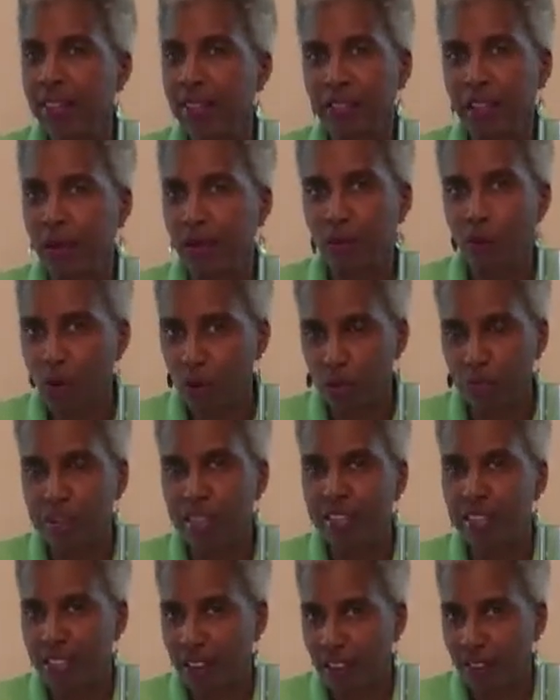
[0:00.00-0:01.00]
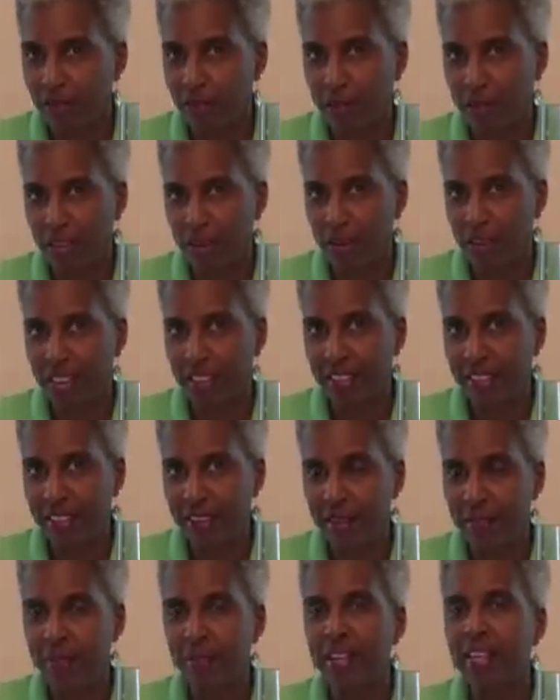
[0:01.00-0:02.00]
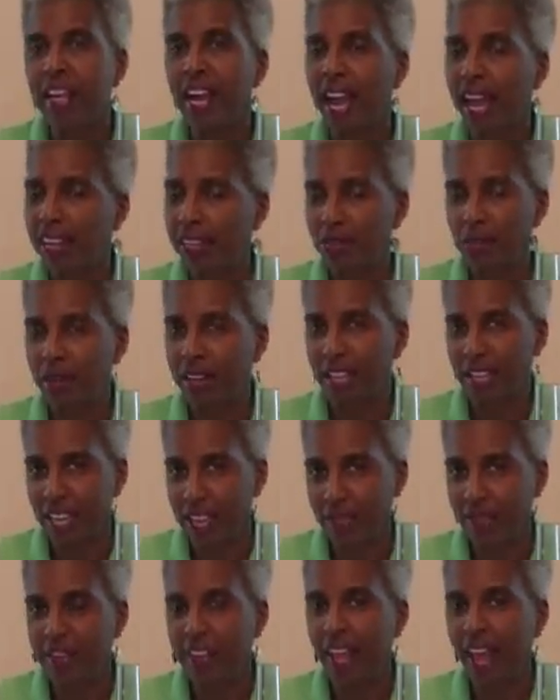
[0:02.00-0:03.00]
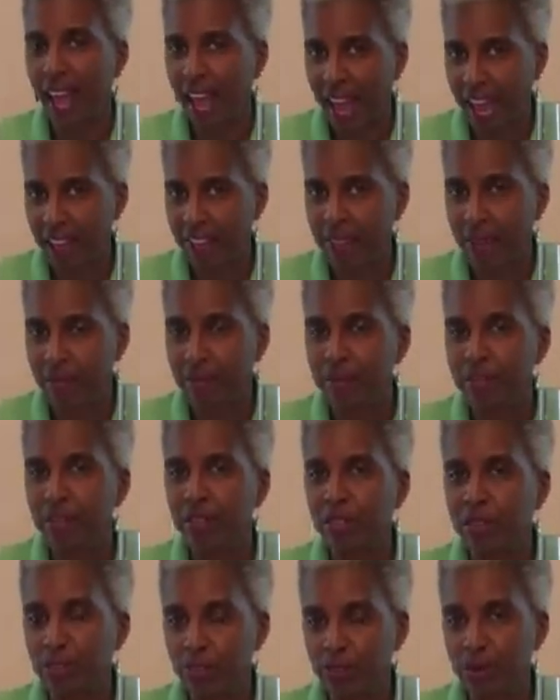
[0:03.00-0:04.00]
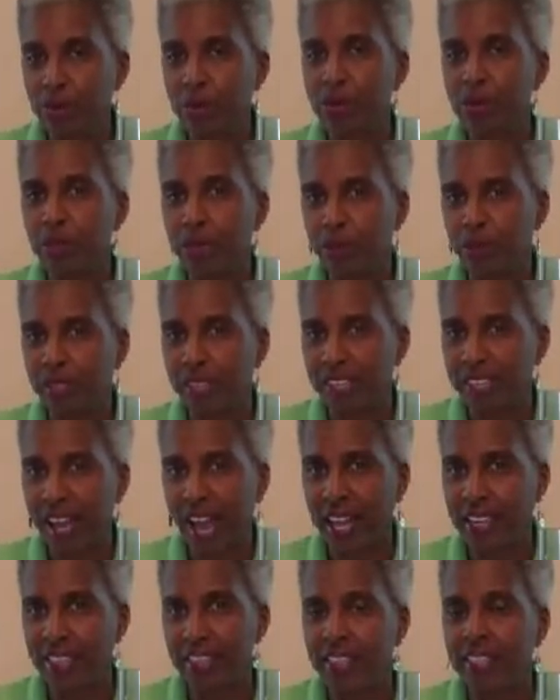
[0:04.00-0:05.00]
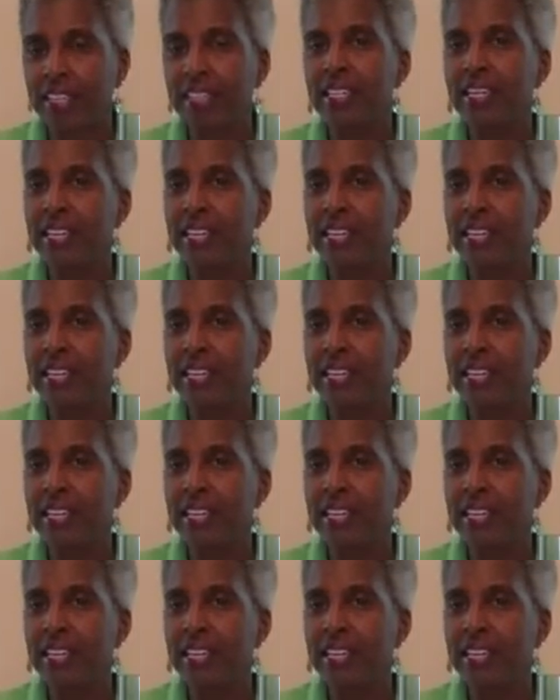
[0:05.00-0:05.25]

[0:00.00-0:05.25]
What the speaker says: they won't be tough when you eat them, and you can even add them to your salad.